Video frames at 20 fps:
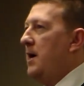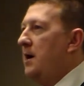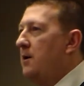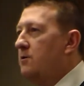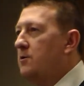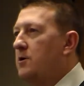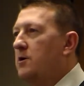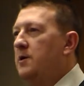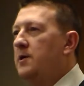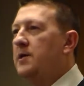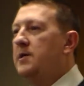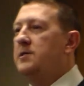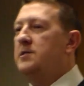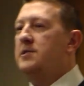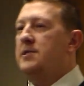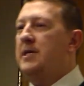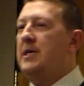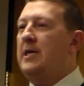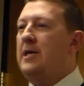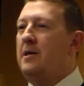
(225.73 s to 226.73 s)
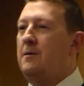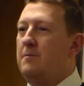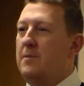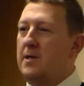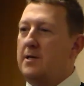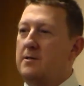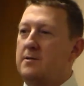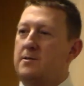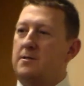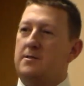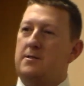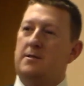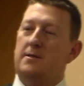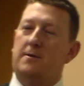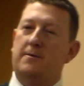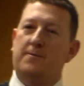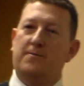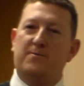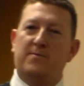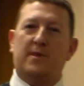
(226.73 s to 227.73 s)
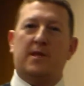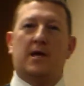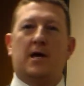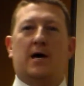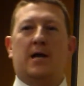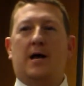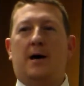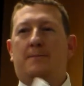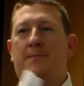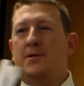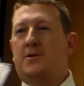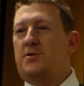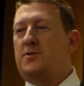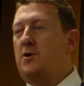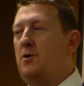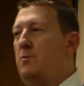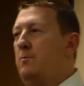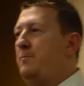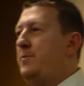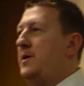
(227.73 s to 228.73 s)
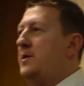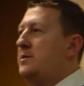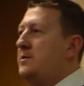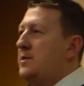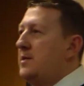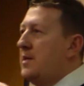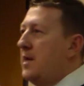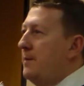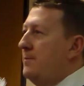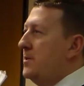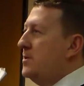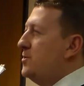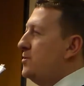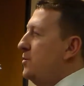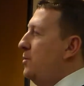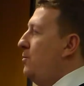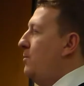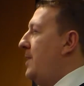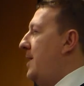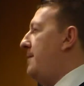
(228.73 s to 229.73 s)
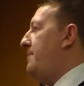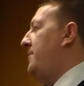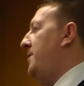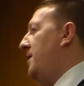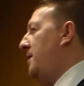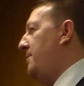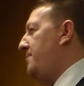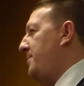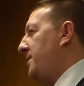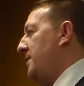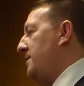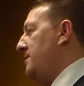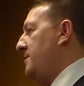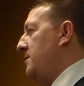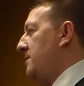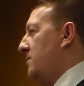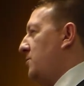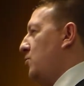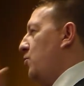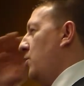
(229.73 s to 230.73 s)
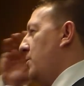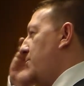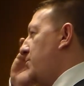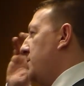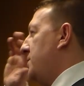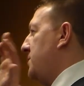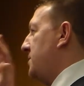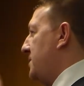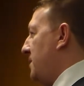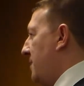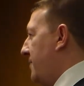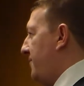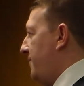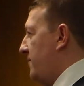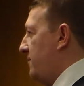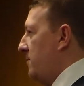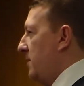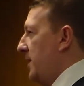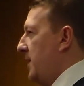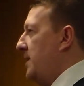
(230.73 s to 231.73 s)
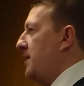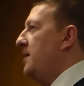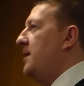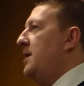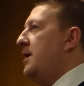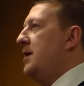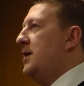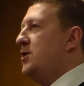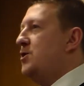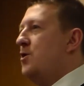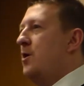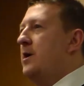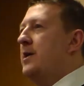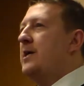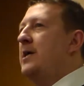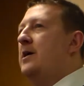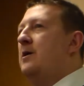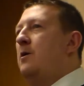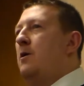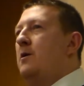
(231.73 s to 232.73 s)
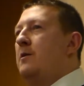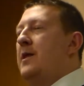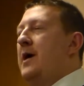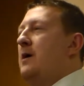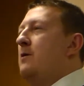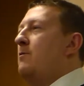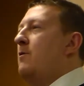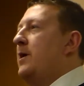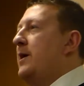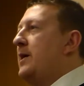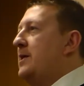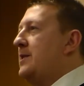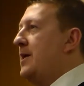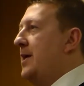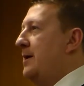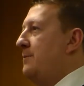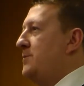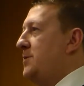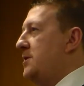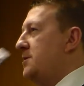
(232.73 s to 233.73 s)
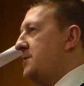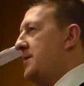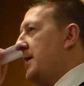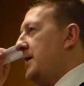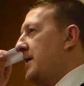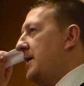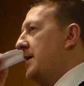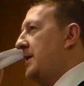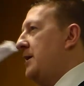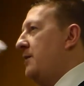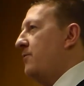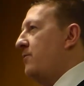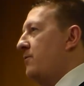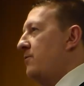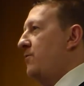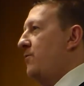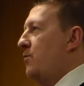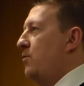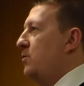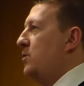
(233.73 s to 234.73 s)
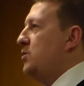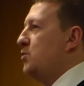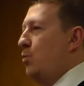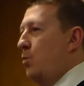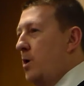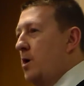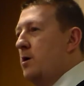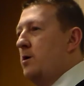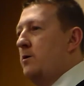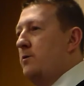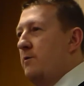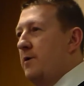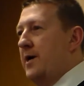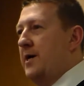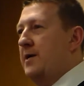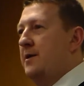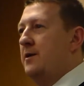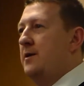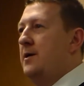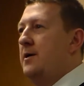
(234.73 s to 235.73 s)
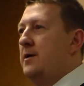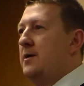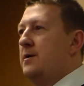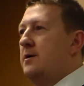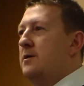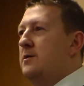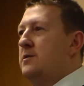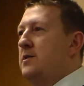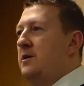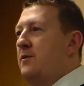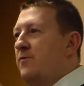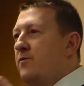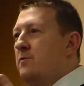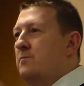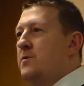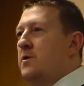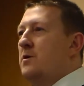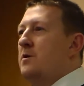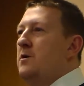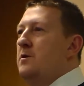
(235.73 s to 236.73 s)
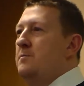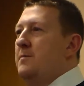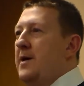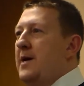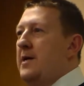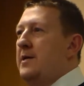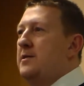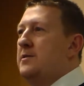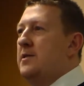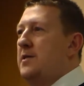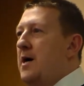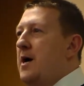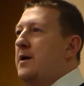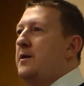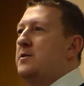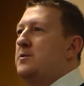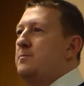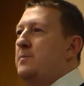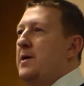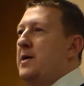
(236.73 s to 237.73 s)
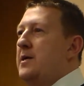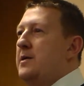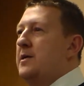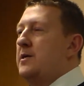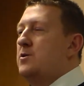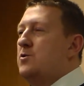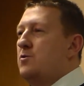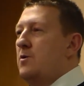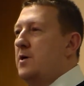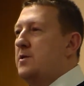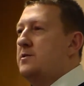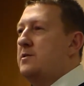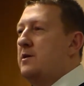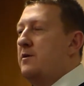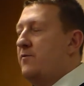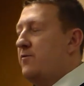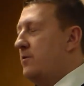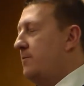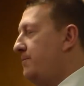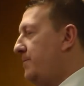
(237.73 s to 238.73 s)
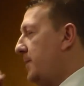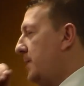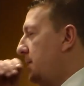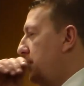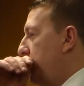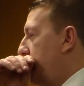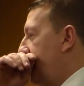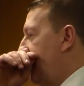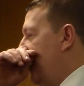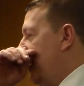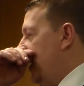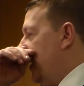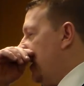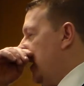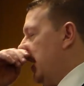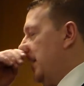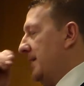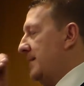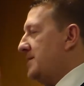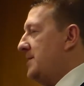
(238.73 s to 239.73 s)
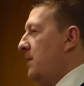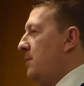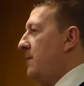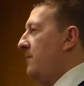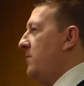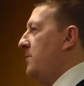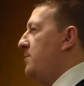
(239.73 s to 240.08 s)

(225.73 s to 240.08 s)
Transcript: how good his team is. And I've been so busy and I've been so wrapped up in corporate stuff, right? Trying to get all that right that I'm just taking Ephraim for his word, right? Because Ephraim's a good man, he's an honest man, I trust Ephraim. And I tell